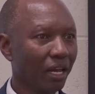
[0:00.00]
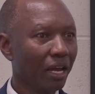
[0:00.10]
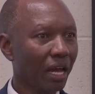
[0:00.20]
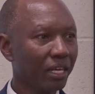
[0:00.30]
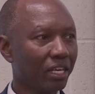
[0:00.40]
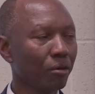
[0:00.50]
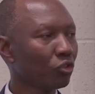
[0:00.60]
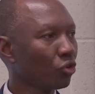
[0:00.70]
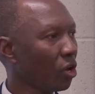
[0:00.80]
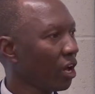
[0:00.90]
and I
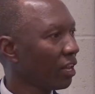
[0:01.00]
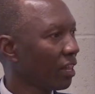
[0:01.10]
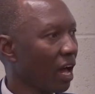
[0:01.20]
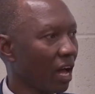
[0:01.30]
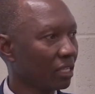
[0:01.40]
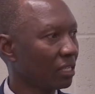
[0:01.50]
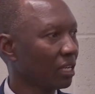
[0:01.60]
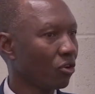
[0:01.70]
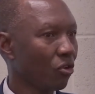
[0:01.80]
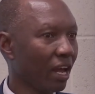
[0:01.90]
came to learn that
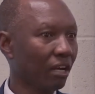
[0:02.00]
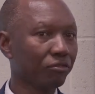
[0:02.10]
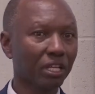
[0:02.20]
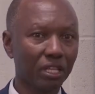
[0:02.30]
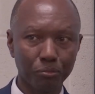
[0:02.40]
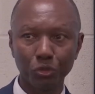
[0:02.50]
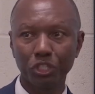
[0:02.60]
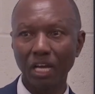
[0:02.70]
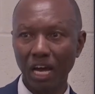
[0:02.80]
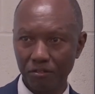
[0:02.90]
right after the
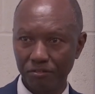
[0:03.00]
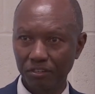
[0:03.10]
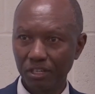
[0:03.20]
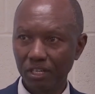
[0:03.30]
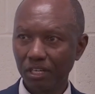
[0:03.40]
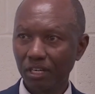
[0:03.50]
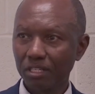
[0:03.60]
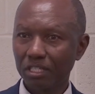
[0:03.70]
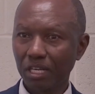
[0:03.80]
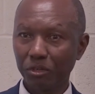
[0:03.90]
bush life.
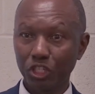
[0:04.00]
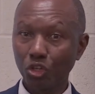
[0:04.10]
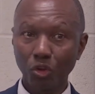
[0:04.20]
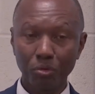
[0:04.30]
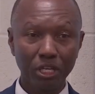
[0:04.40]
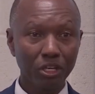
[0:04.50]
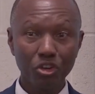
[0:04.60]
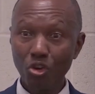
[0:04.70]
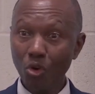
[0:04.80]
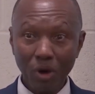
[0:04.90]
Somebody told me,
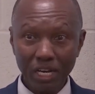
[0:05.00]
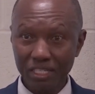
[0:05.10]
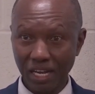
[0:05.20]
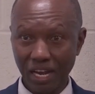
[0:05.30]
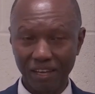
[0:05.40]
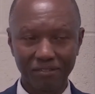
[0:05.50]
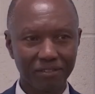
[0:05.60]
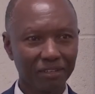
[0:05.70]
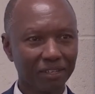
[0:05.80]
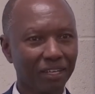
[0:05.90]
no one is alive.
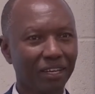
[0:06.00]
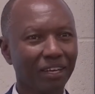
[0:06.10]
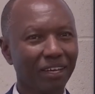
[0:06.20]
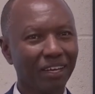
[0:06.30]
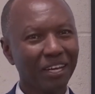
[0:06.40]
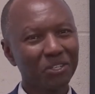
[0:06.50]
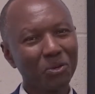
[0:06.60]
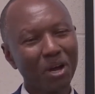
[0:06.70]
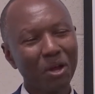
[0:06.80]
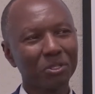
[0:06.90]
And
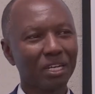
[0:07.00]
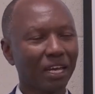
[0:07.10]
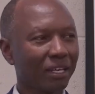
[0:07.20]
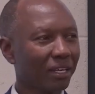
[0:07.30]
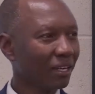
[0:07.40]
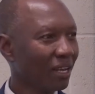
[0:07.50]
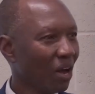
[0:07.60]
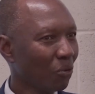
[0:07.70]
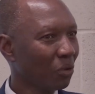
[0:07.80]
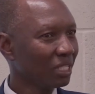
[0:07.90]
so I was like,
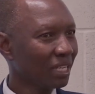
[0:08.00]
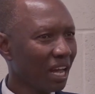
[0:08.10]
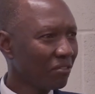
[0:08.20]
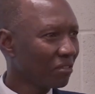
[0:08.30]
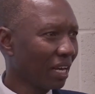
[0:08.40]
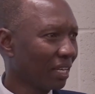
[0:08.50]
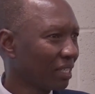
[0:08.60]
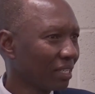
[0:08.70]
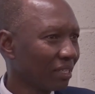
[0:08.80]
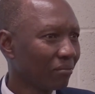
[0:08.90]
now what is life
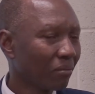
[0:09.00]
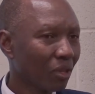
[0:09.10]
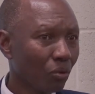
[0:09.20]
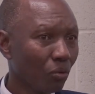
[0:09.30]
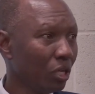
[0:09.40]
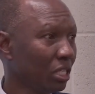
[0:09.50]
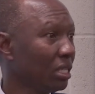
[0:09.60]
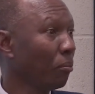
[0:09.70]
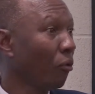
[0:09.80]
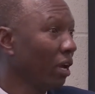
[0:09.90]
like? What
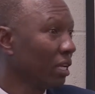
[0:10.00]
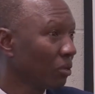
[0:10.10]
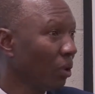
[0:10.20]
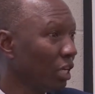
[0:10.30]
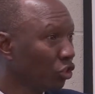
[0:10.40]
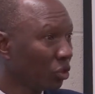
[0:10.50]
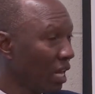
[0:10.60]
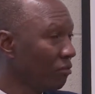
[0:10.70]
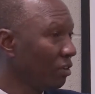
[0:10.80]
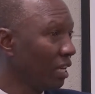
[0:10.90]
is the point? Why should
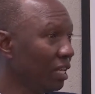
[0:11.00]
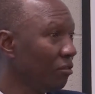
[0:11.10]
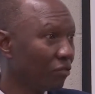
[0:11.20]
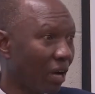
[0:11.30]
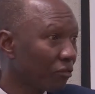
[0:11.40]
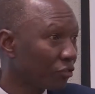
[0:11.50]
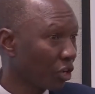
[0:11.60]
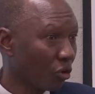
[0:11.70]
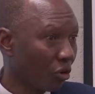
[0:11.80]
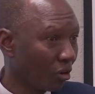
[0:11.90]
I even live
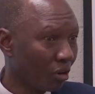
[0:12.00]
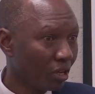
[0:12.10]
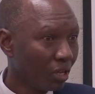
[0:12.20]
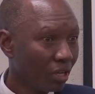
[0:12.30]
after all?